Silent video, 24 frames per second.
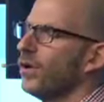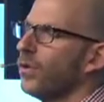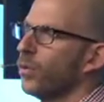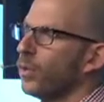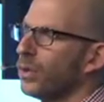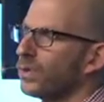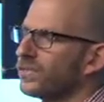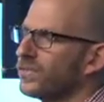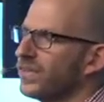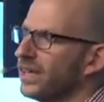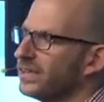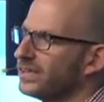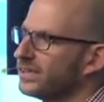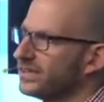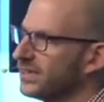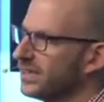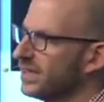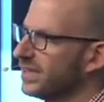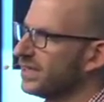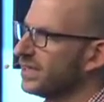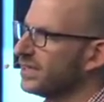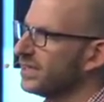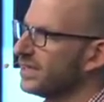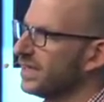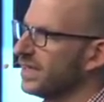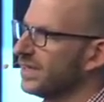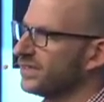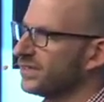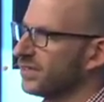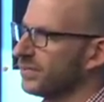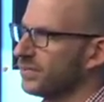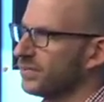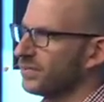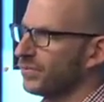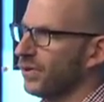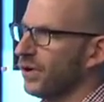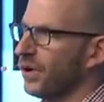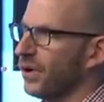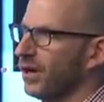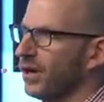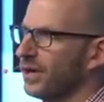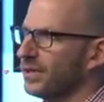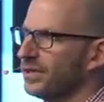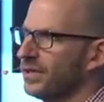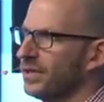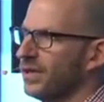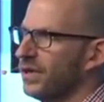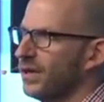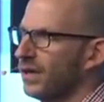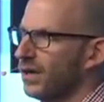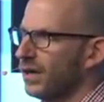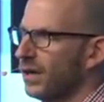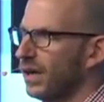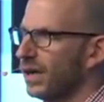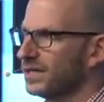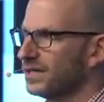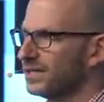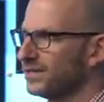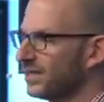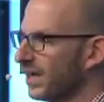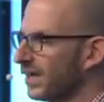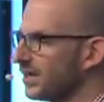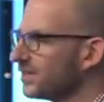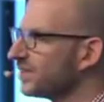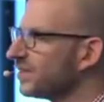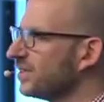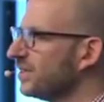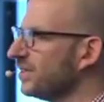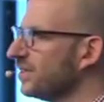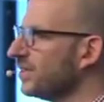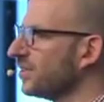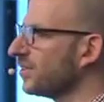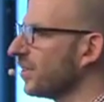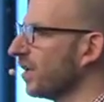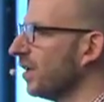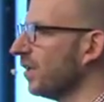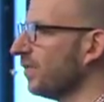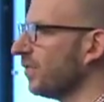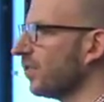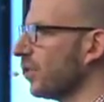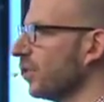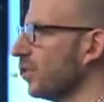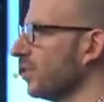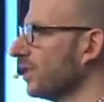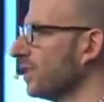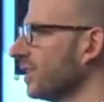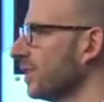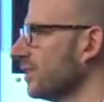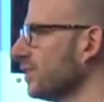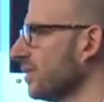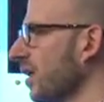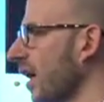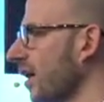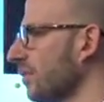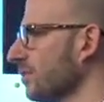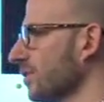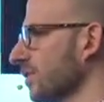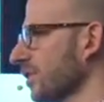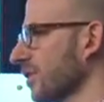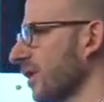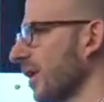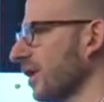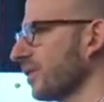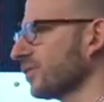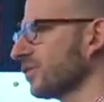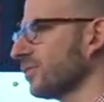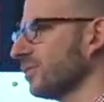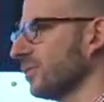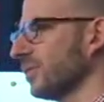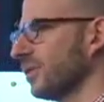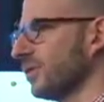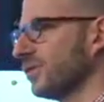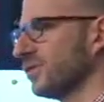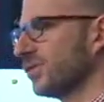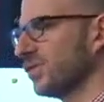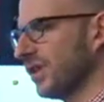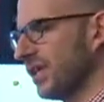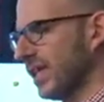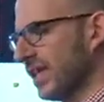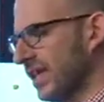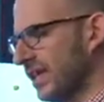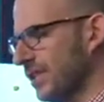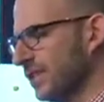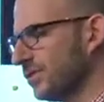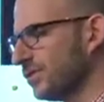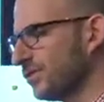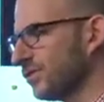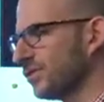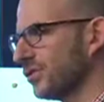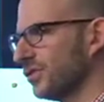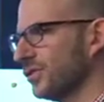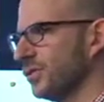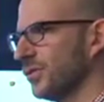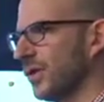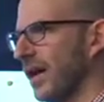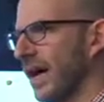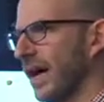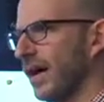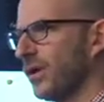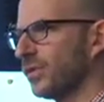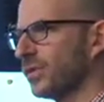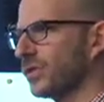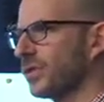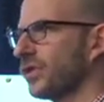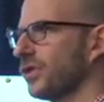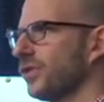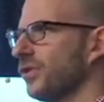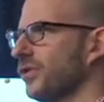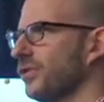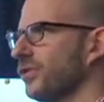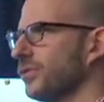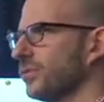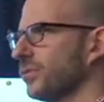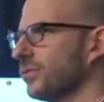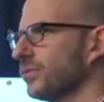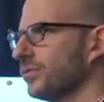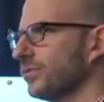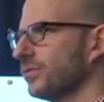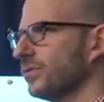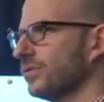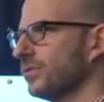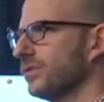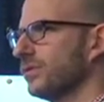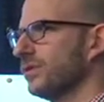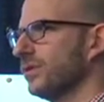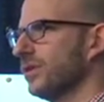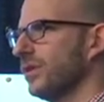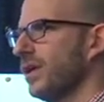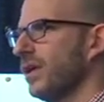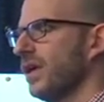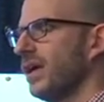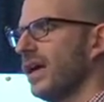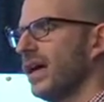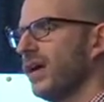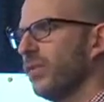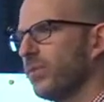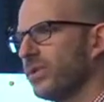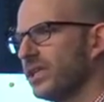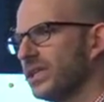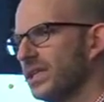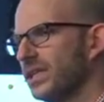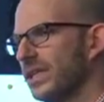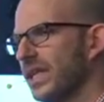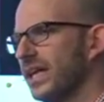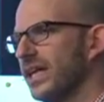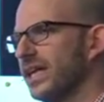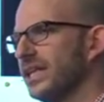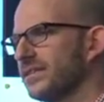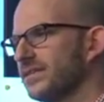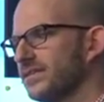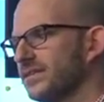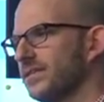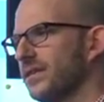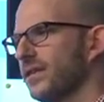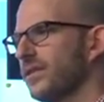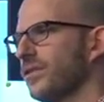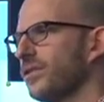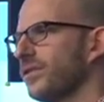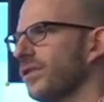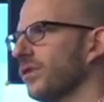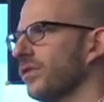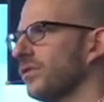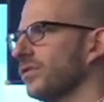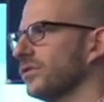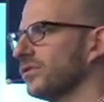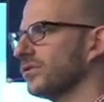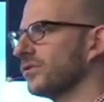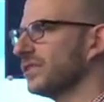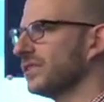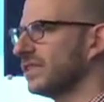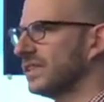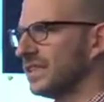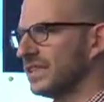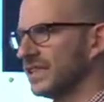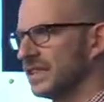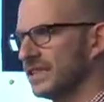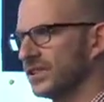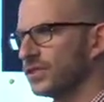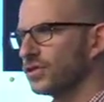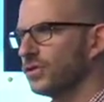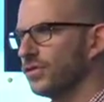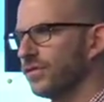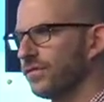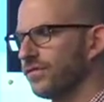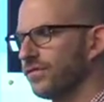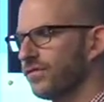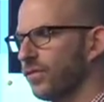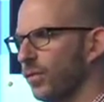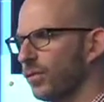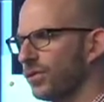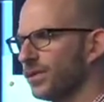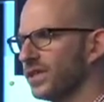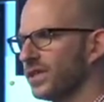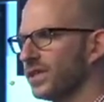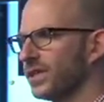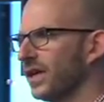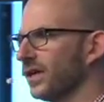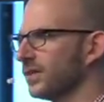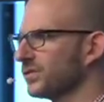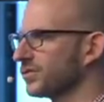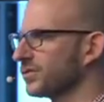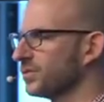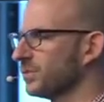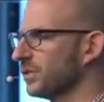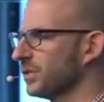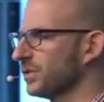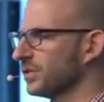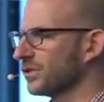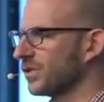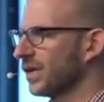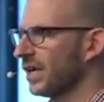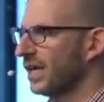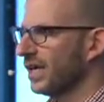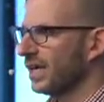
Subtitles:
What that did is it brought dozens of early adopter customers into our queue. And we let the initial 40 customers